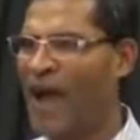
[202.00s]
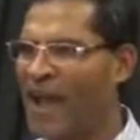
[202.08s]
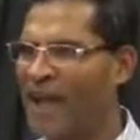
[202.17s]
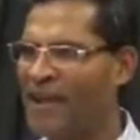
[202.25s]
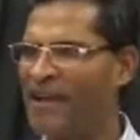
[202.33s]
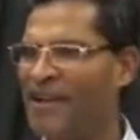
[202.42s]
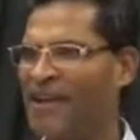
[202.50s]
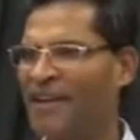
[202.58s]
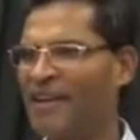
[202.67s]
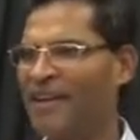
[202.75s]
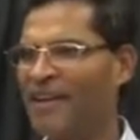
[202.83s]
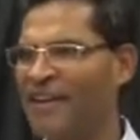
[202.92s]
A
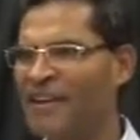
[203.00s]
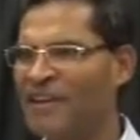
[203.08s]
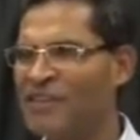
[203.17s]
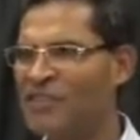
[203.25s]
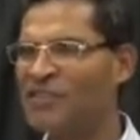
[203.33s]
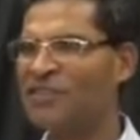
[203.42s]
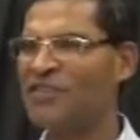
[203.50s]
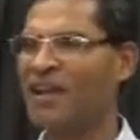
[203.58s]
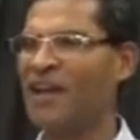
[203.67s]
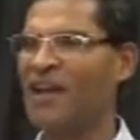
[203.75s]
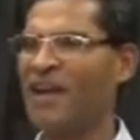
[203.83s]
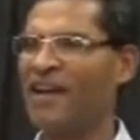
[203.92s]
is
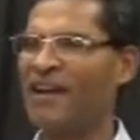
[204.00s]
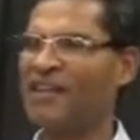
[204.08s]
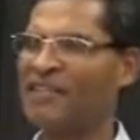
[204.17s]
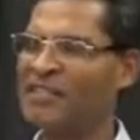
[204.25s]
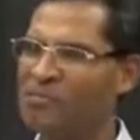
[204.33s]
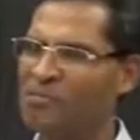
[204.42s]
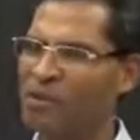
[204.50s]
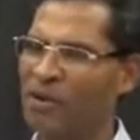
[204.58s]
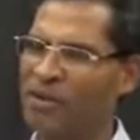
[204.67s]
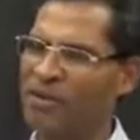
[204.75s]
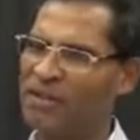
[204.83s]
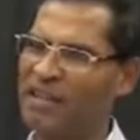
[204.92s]
a
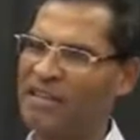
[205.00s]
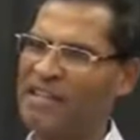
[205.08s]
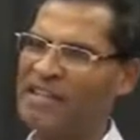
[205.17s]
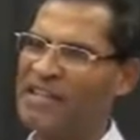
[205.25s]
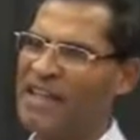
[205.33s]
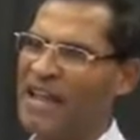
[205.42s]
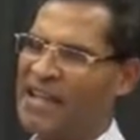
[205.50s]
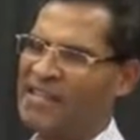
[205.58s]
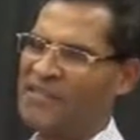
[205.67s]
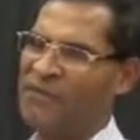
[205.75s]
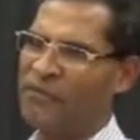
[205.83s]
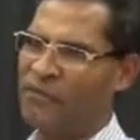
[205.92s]
symbol that
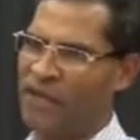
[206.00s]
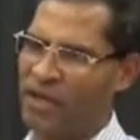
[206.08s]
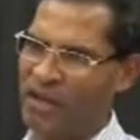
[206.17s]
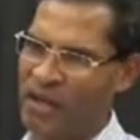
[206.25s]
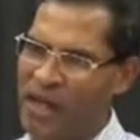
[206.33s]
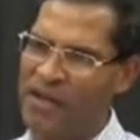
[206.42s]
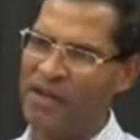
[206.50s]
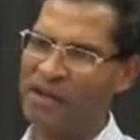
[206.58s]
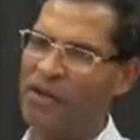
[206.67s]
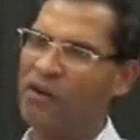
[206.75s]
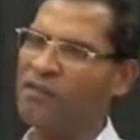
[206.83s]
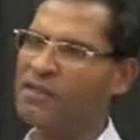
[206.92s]
indicates the
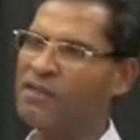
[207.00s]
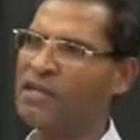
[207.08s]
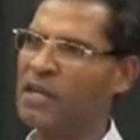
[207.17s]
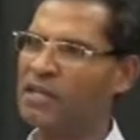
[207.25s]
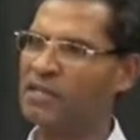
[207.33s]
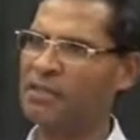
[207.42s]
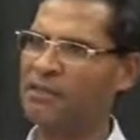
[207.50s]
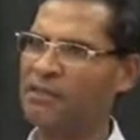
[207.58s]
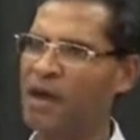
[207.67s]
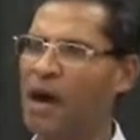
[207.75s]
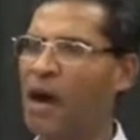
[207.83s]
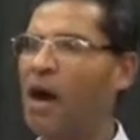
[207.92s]
area of a circle.
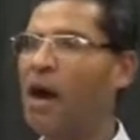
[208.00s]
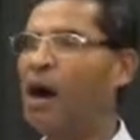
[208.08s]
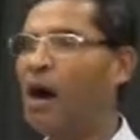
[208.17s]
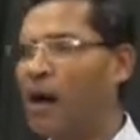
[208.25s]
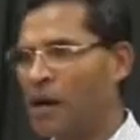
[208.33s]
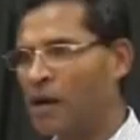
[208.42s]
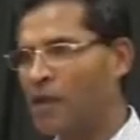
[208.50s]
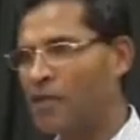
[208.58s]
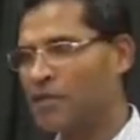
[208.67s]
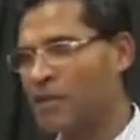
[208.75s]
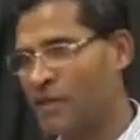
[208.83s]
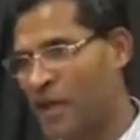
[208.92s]
R
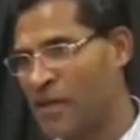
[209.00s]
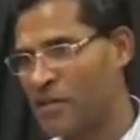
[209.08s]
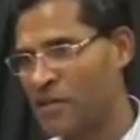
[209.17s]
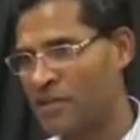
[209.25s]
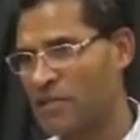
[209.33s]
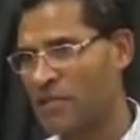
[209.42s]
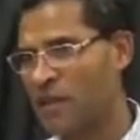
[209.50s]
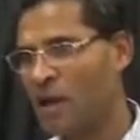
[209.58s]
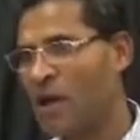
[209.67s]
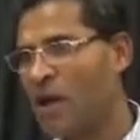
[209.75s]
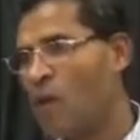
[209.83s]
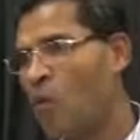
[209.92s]
is a radius,
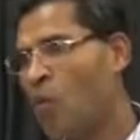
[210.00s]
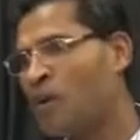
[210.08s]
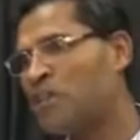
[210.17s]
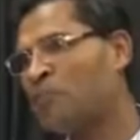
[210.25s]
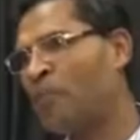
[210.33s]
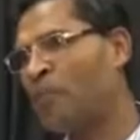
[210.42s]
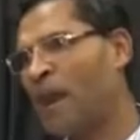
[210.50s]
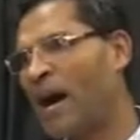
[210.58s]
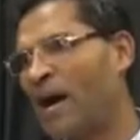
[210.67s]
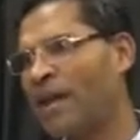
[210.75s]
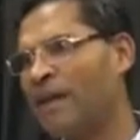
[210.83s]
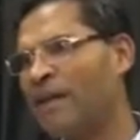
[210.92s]
whereas
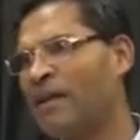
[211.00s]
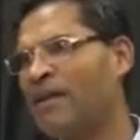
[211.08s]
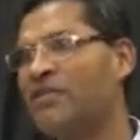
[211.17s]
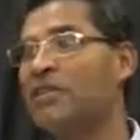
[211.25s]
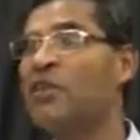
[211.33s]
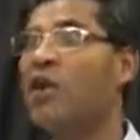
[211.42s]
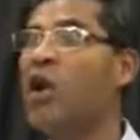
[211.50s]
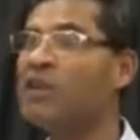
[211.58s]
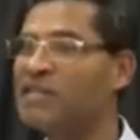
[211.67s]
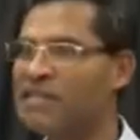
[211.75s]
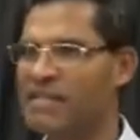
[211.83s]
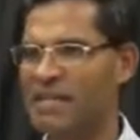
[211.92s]
pi is a
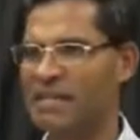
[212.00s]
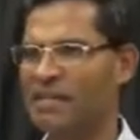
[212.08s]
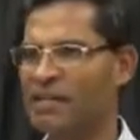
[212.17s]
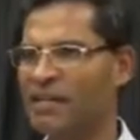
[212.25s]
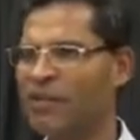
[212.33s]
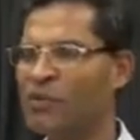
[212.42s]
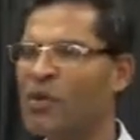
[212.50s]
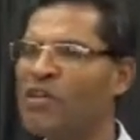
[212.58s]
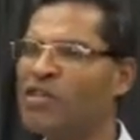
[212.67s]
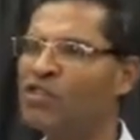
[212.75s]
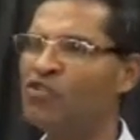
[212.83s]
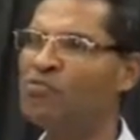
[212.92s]
constant,
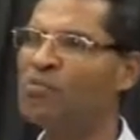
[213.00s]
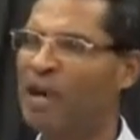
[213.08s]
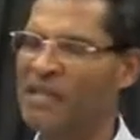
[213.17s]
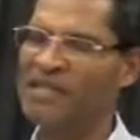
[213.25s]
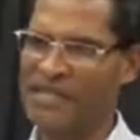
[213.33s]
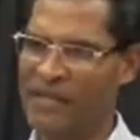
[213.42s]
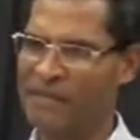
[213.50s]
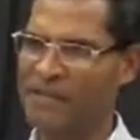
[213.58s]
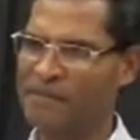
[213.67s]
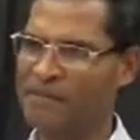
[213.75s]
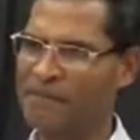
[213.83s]
22/7.